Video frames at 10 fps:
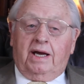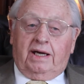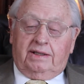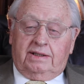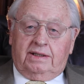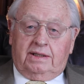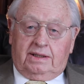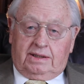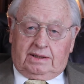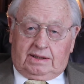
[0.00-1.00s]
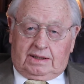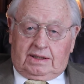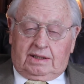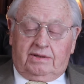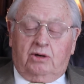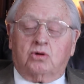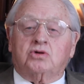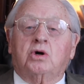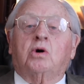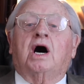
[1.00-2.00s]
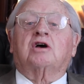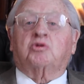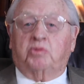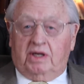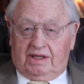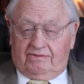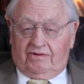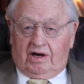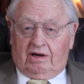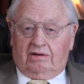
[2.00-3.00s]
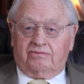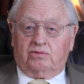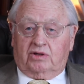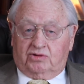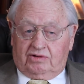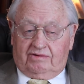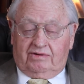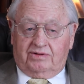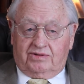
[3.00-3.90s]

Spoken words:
And there was no hospital involved whatsoever.